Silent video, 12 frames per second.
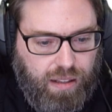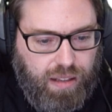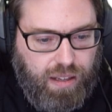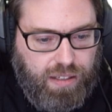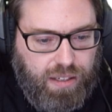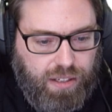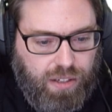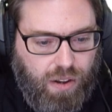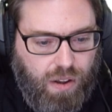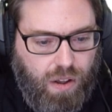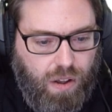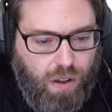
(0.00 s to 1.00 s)
this is
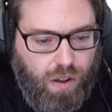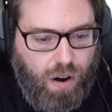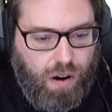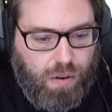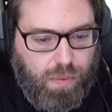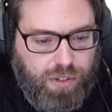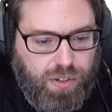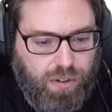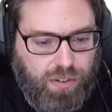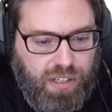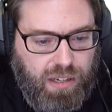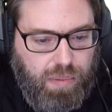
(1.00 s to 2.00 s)
all our
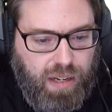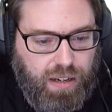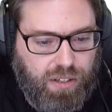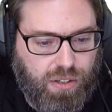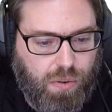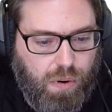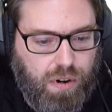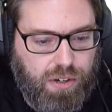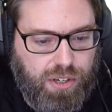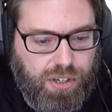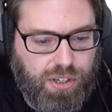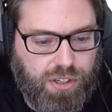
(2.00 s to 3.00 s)
original DB
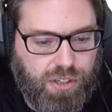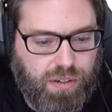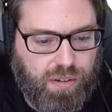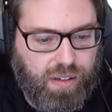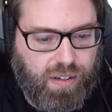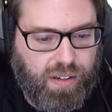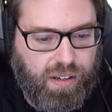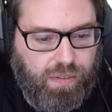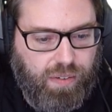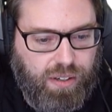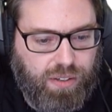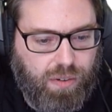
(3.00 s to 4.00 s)
source. If
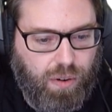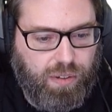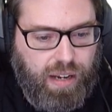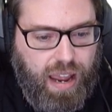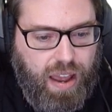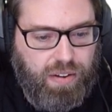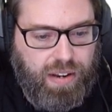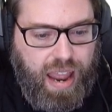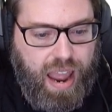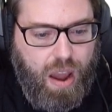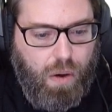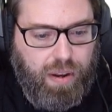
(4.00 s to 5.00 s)
we scroll down,
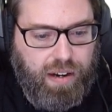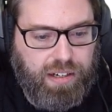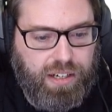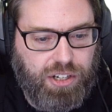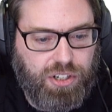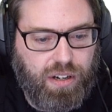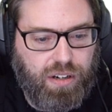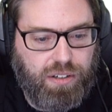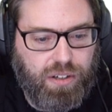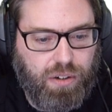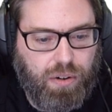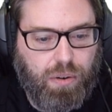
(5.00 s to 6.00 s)
now in addition
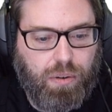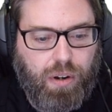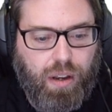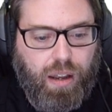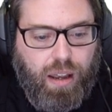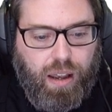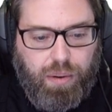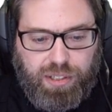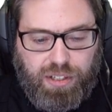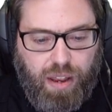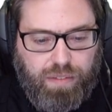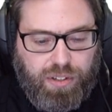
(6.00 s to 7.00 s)
to we
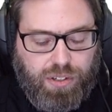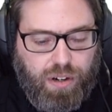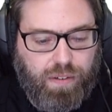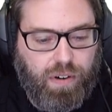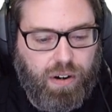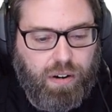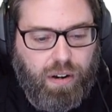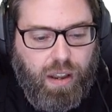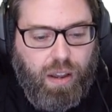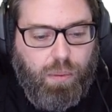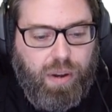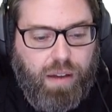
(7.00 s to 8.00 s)
still have the server,
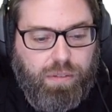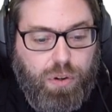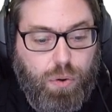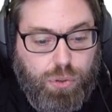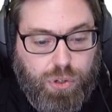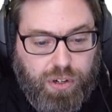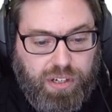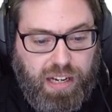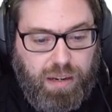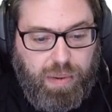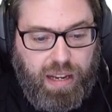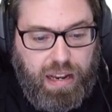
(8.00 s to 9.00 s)
we have user
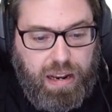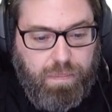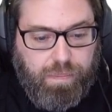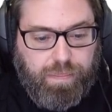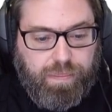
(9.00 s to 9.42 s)
DB,